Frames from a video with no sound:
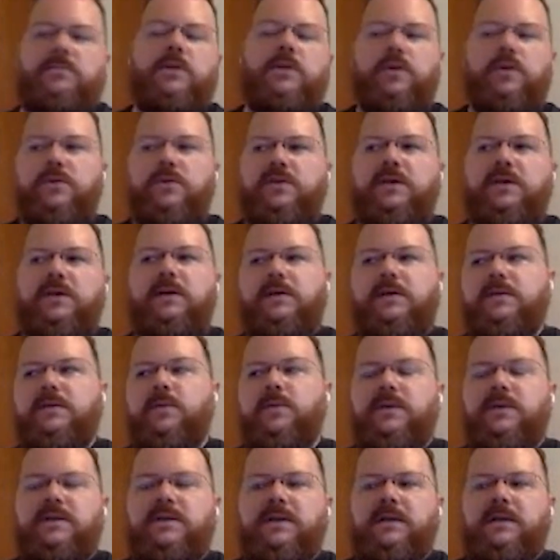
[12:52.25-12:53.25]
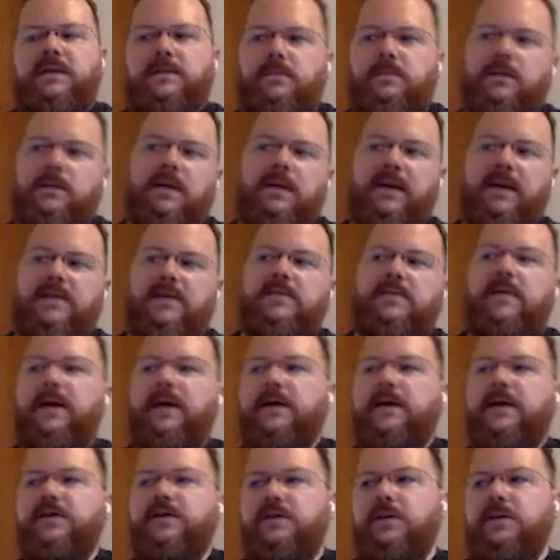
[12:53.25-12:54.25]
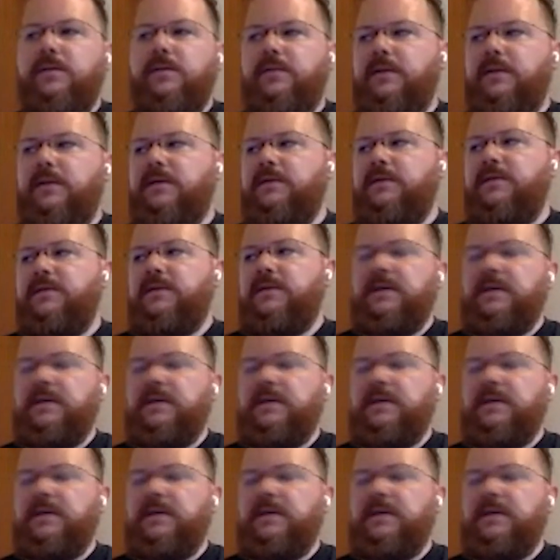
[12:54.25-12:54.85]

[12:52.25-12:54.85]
we said the classification of this